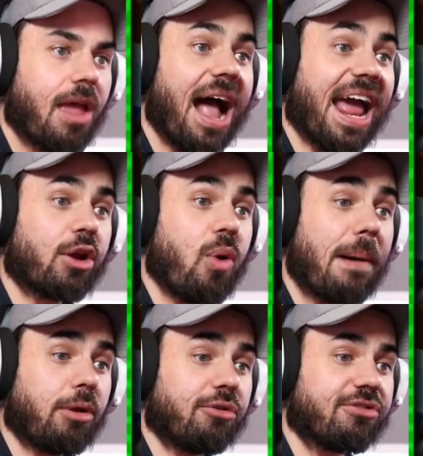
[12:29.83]
I got a
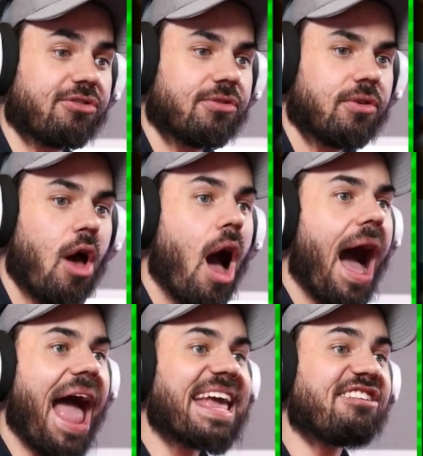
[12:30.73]
Quibbles.
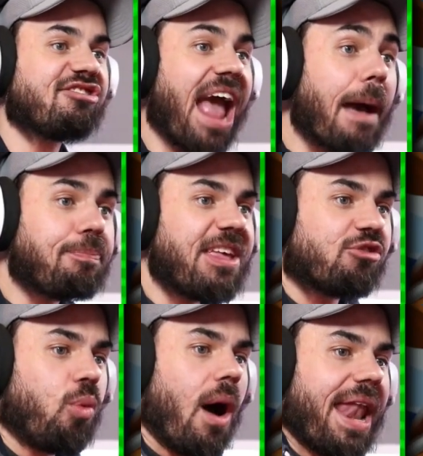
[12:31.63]
I can zap this
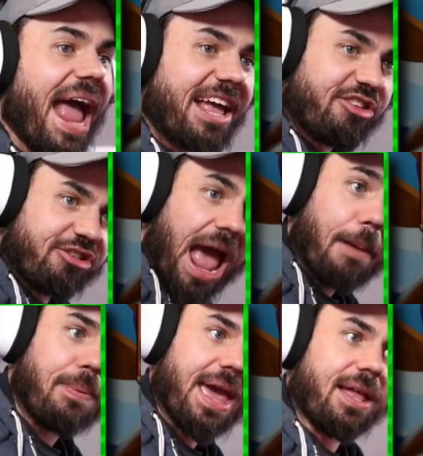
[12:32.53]
one. I can
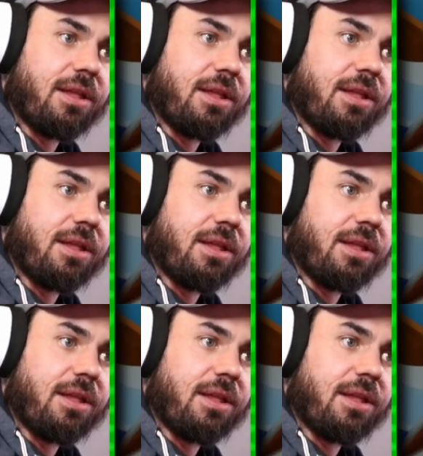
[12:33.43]
zap it.